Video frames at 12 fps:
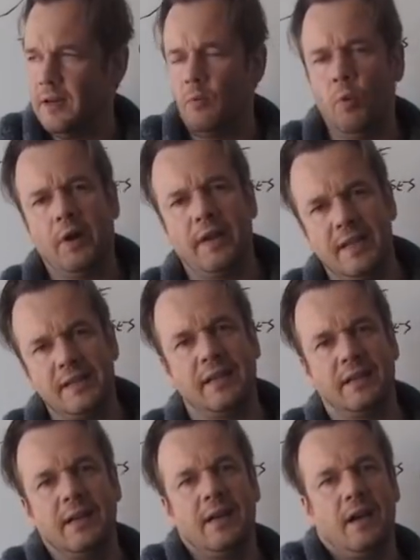What is
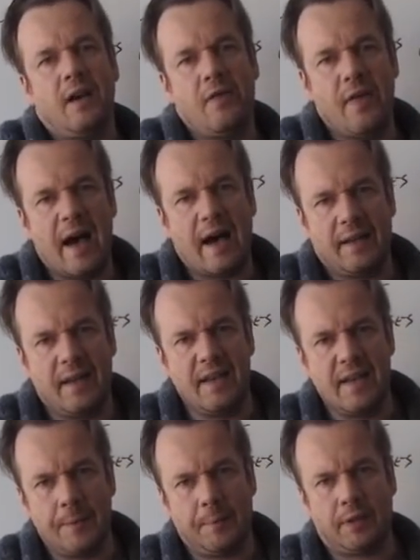it that
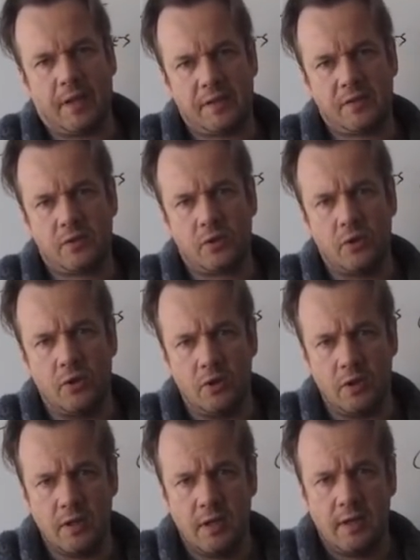enabled us
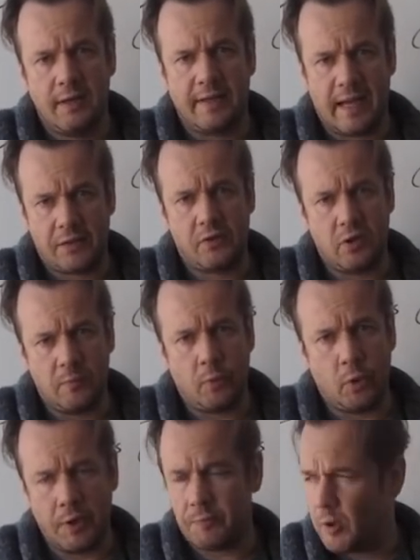to get to a
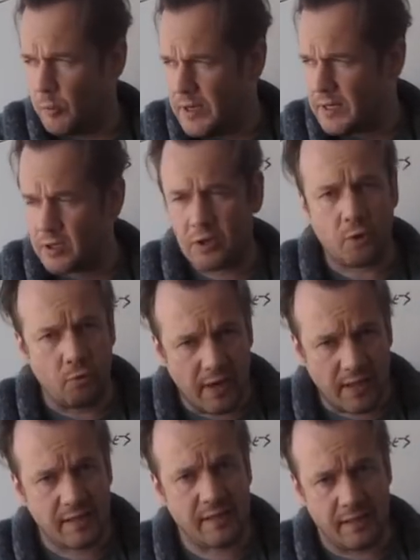point where we could create